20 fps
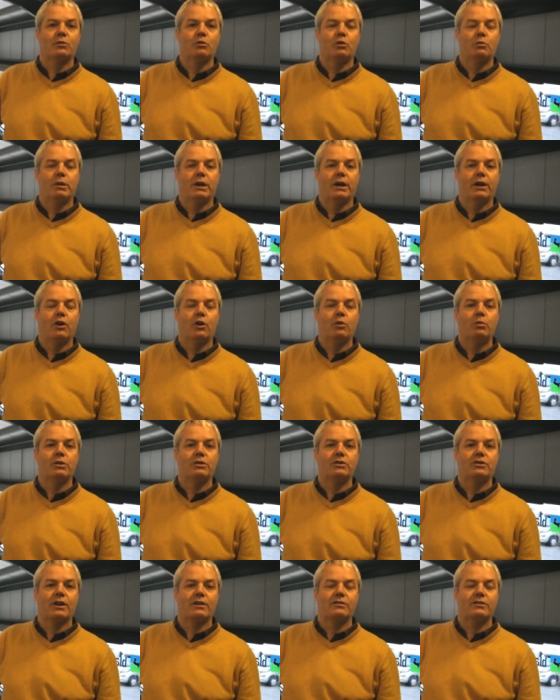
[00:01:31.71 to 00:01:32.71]
It would be an open
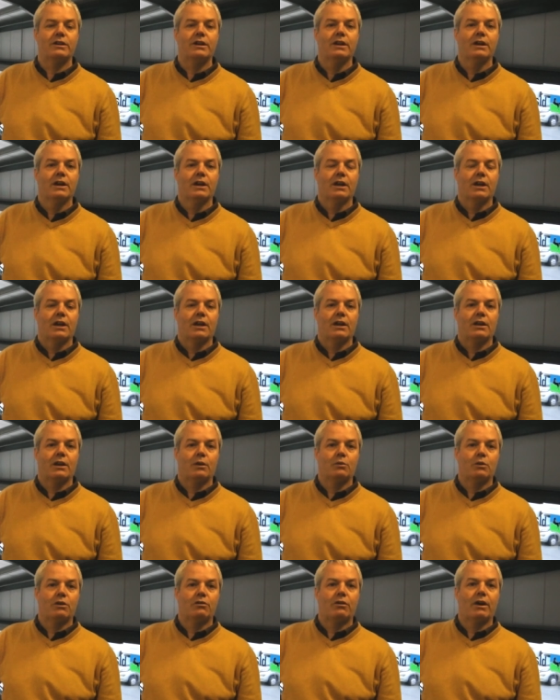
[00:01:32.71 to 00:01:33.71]
chassis
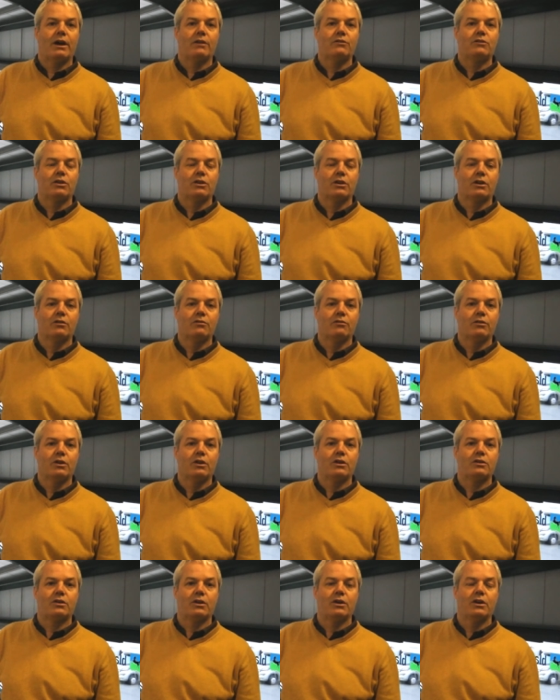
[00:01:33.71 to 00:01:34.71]
that would arrive to the
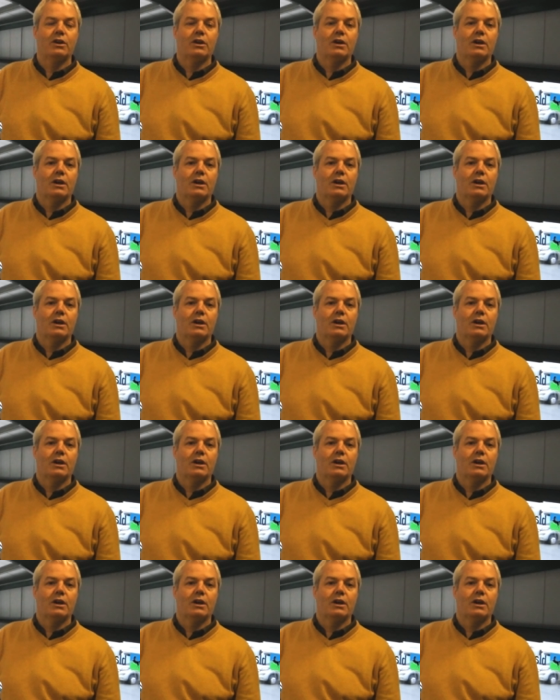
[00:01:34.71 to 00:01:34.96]
converter